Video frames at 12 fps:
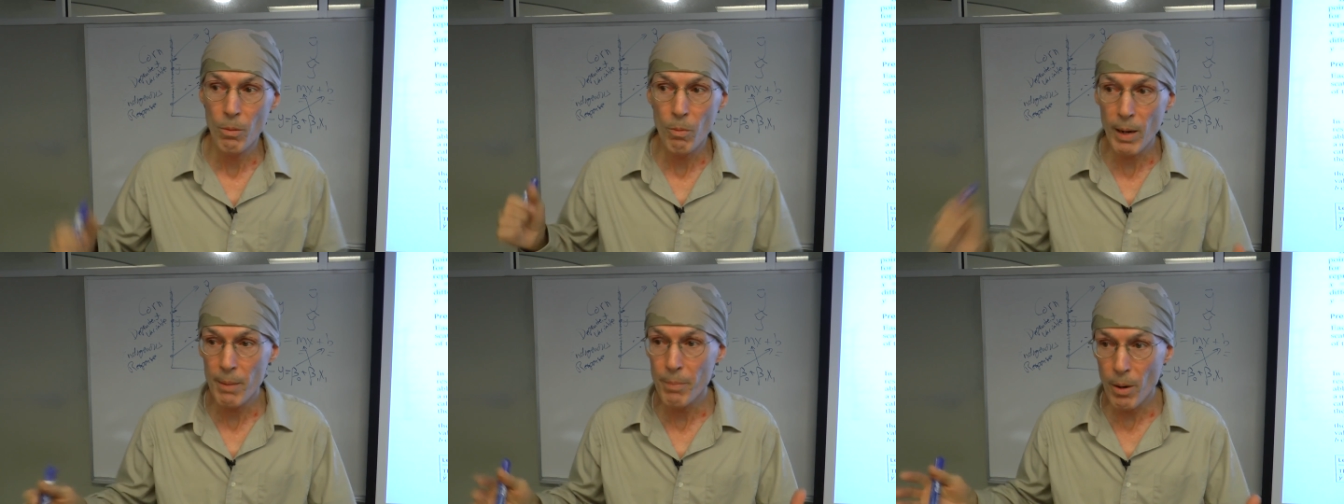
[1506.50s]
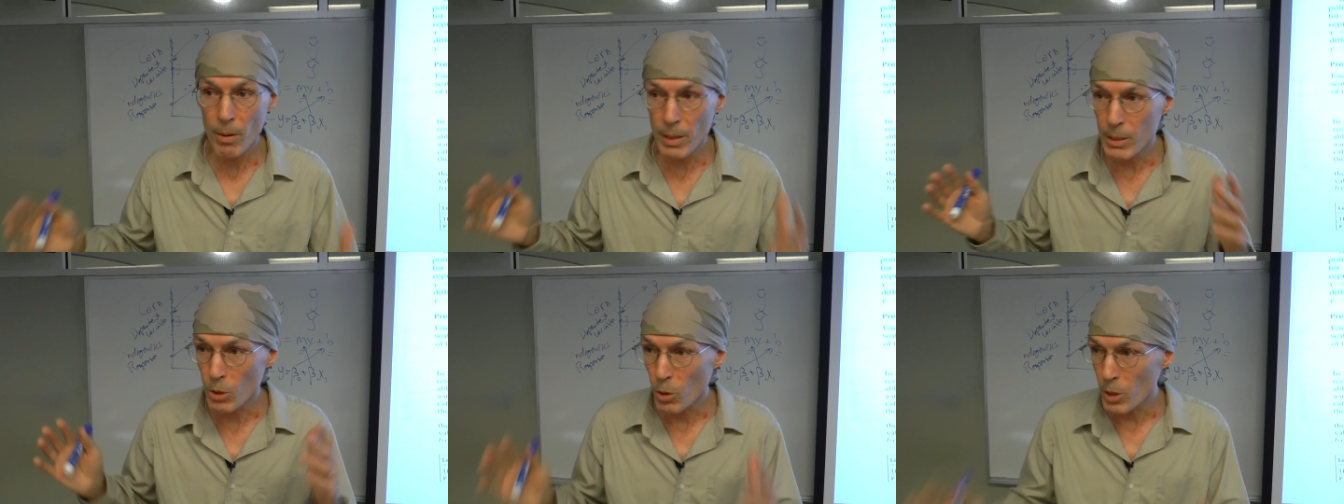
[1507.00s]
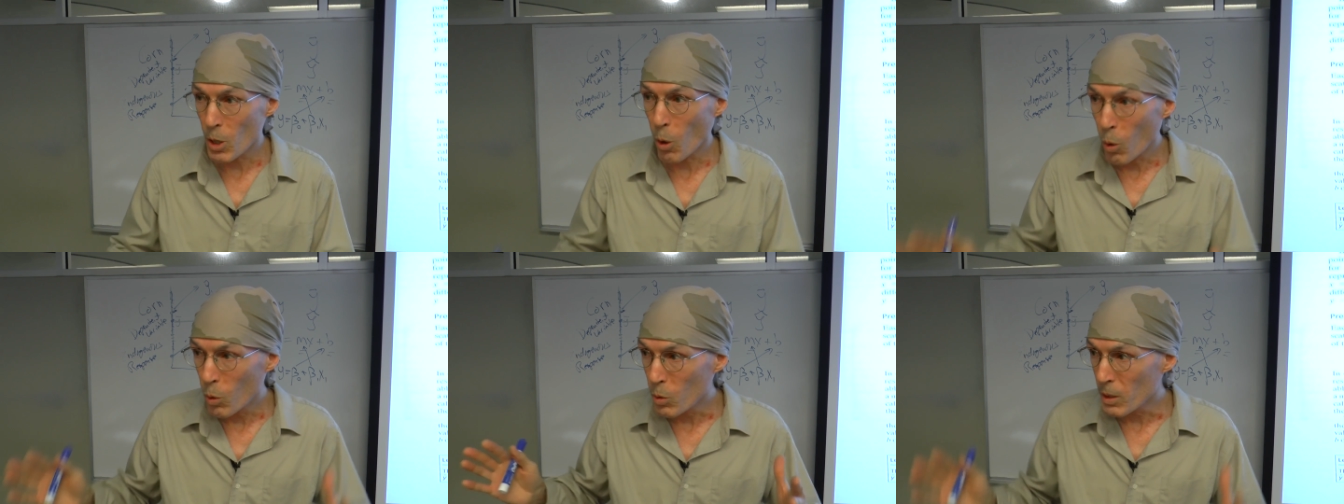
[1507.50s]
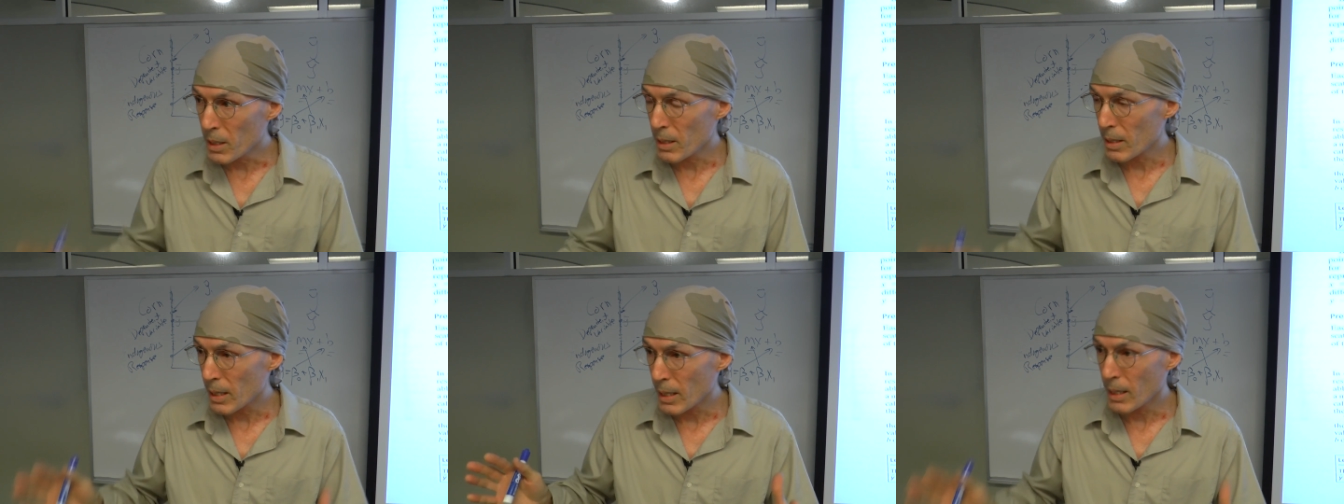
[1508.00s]
y bar is the
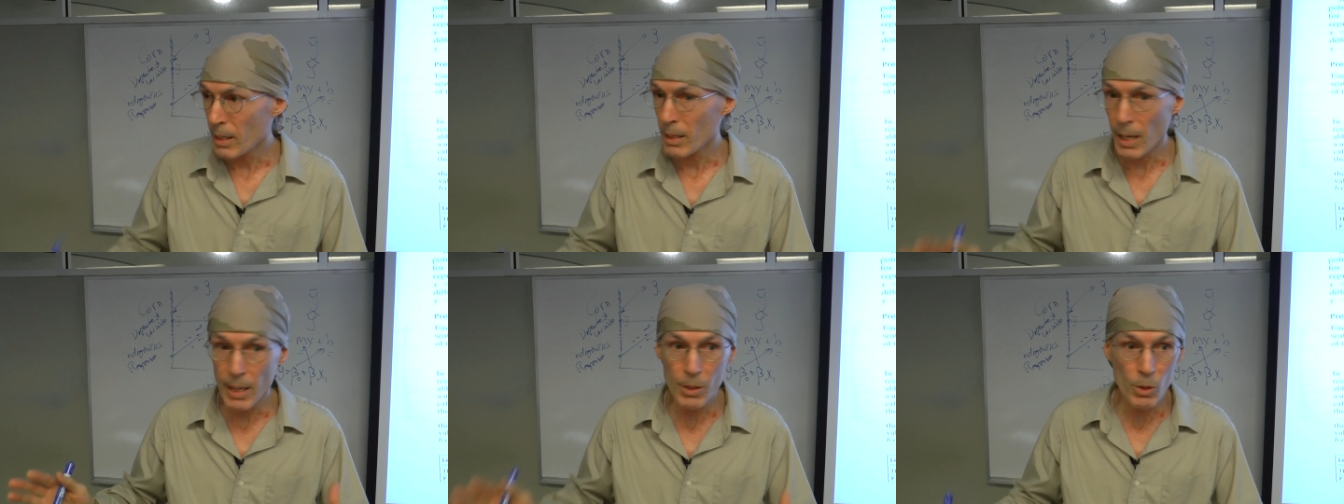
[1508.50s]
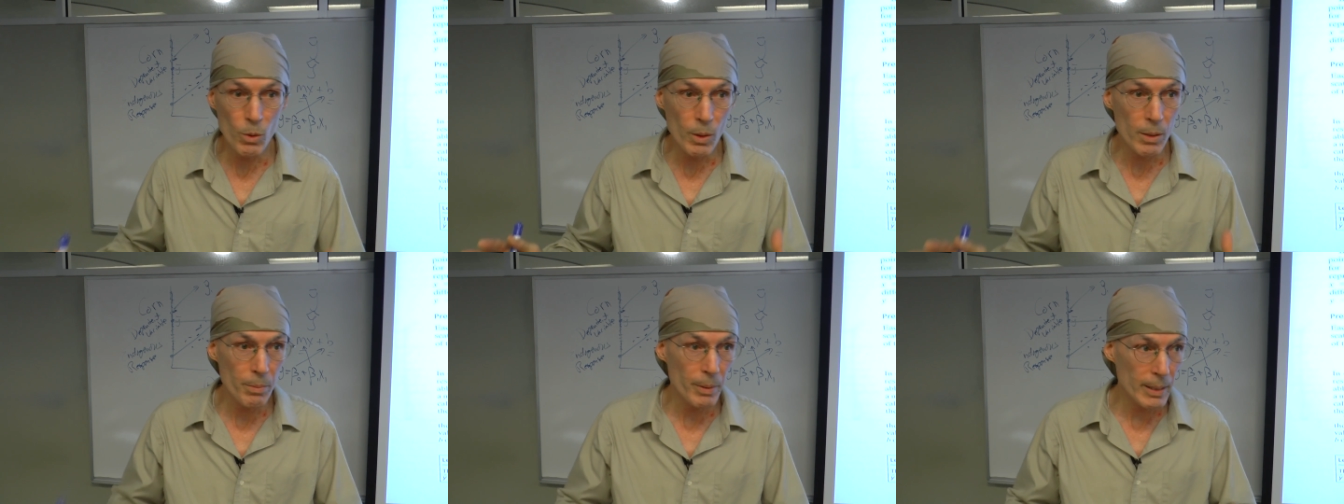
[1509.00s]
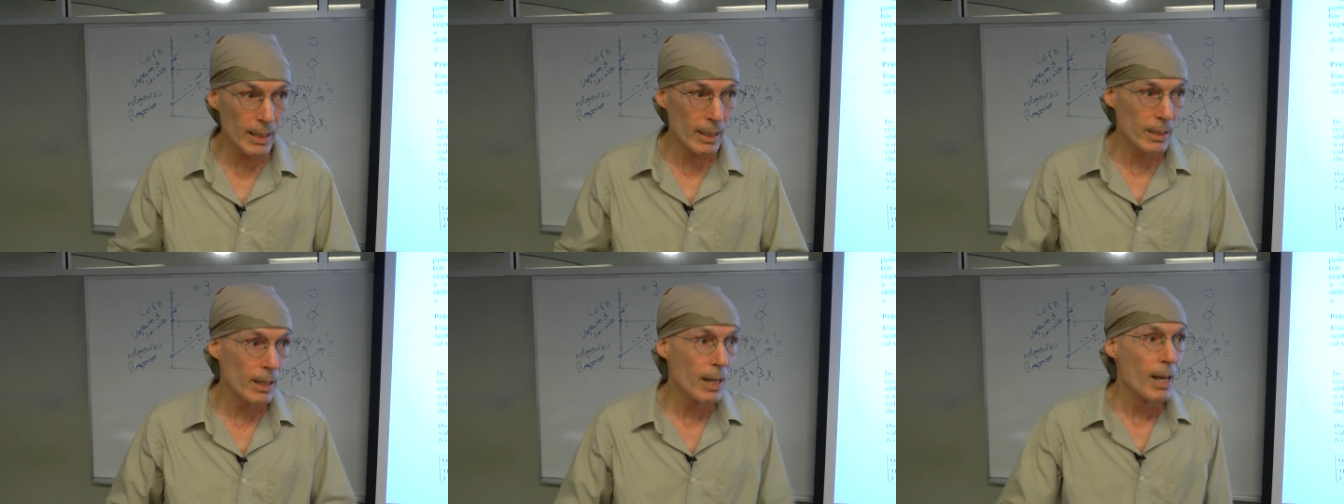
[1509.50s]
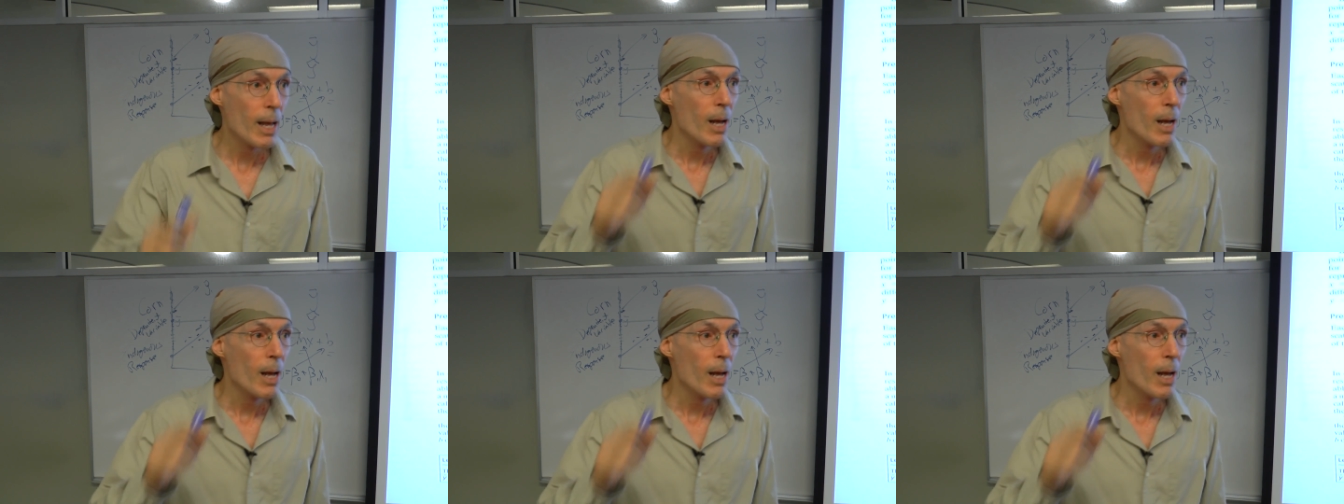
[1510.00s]
only thing that you can predict.